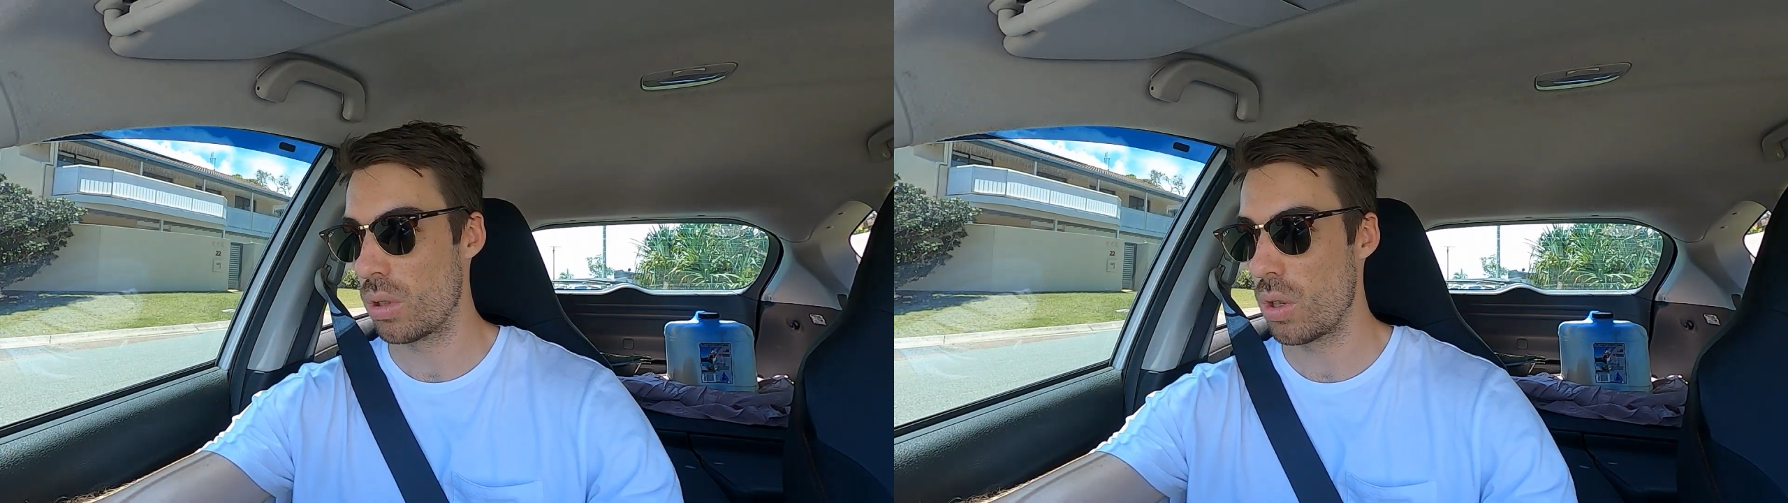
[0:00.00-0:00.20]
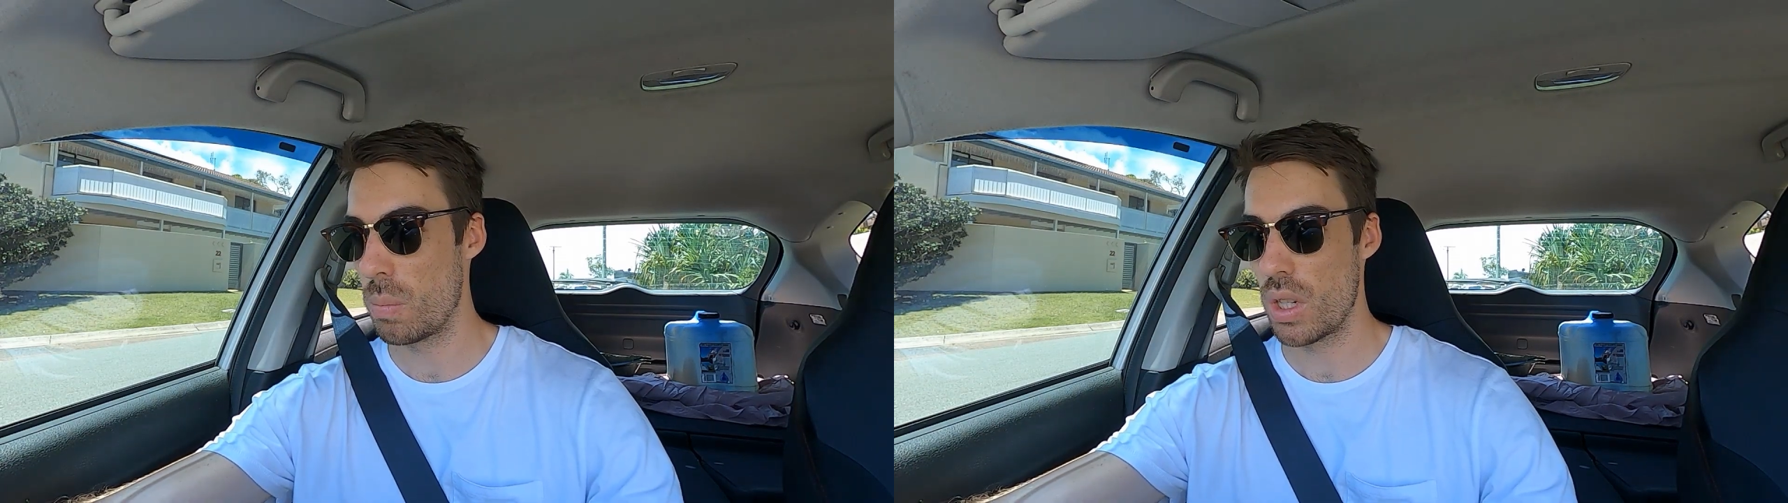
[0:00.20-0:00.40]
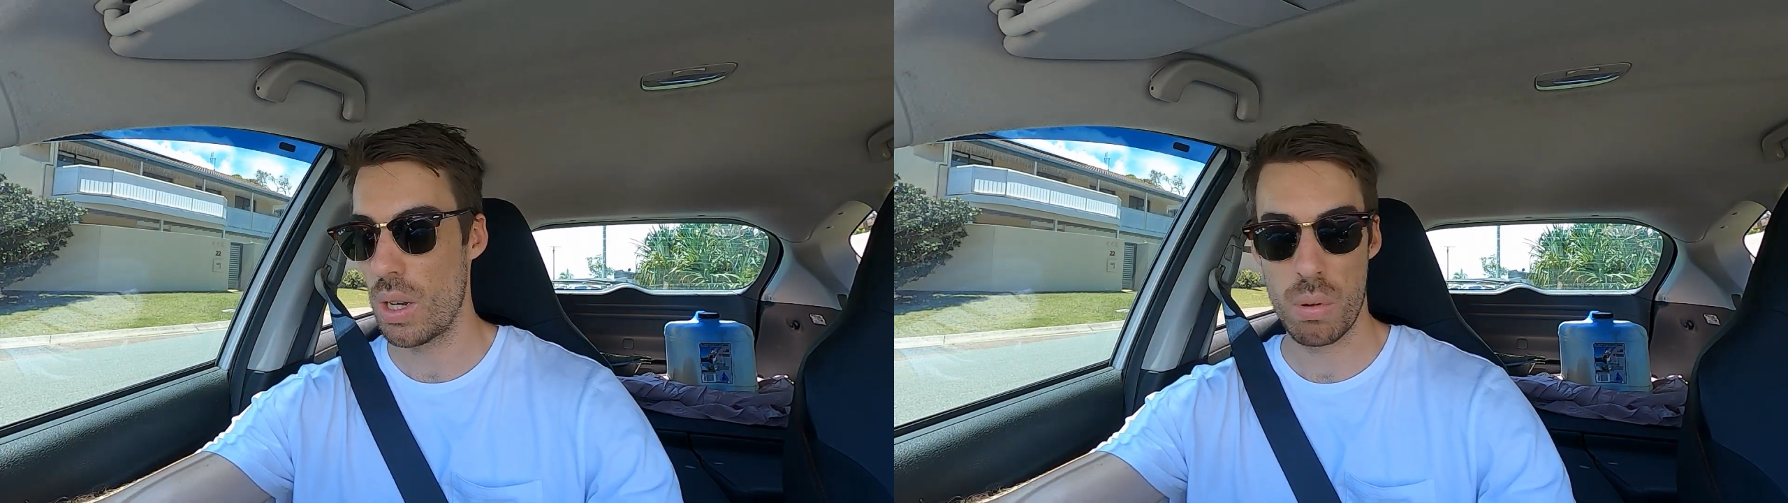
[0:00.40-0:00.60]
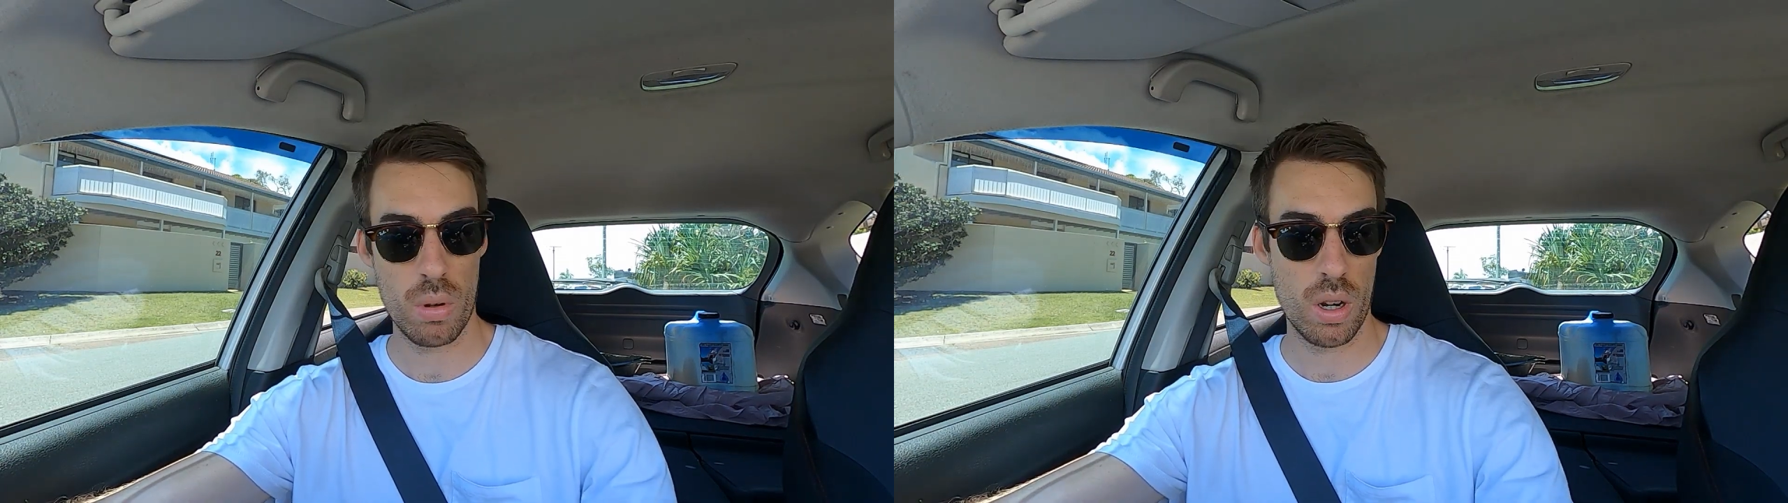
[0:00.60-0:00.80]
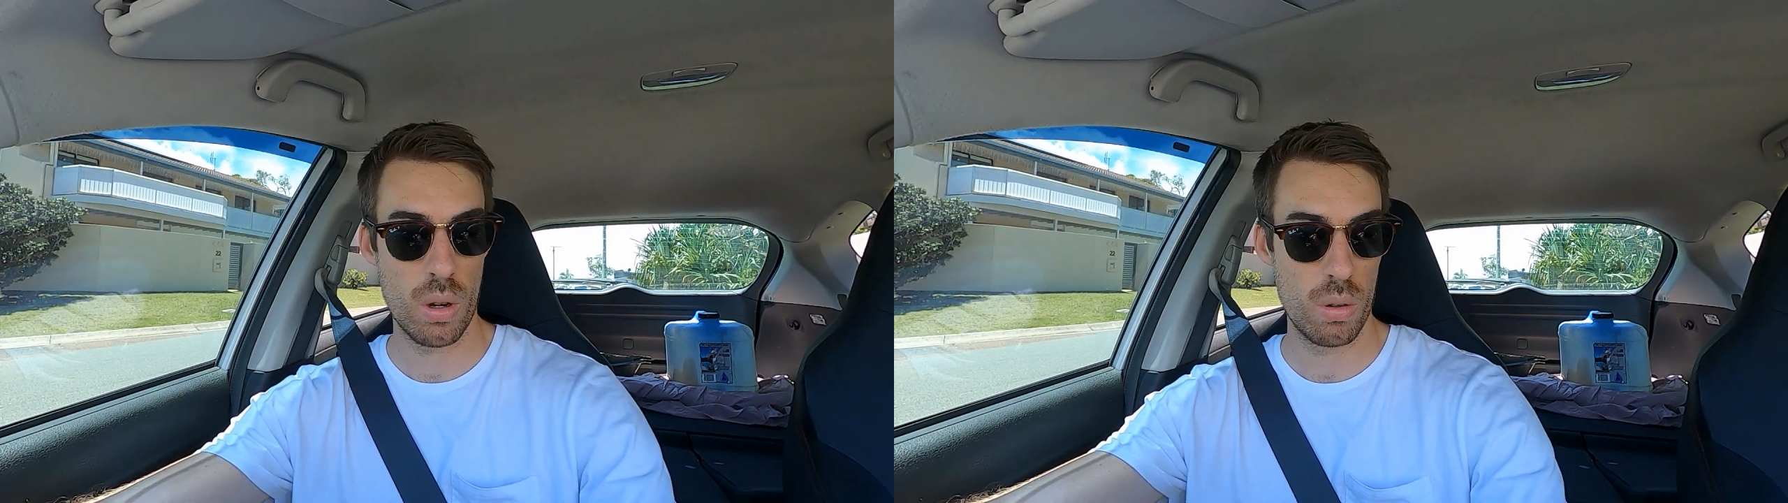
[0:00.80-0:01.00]
Super Cheap
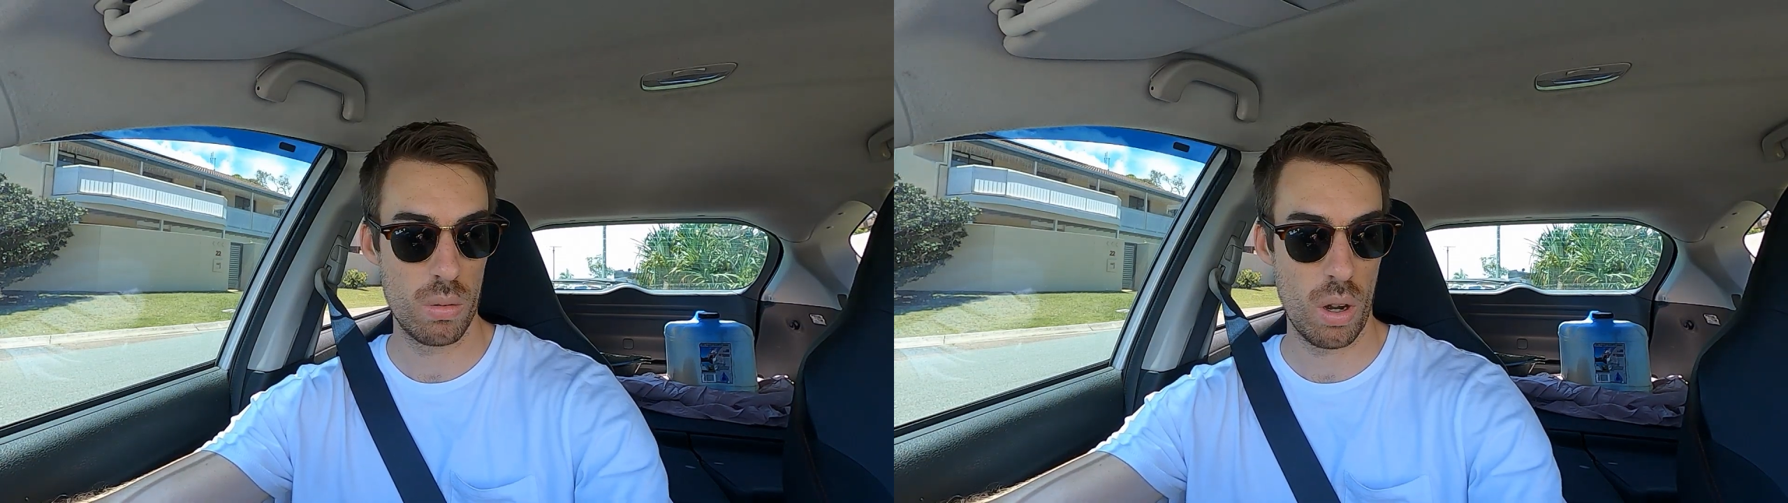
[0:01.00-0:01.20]
Auto,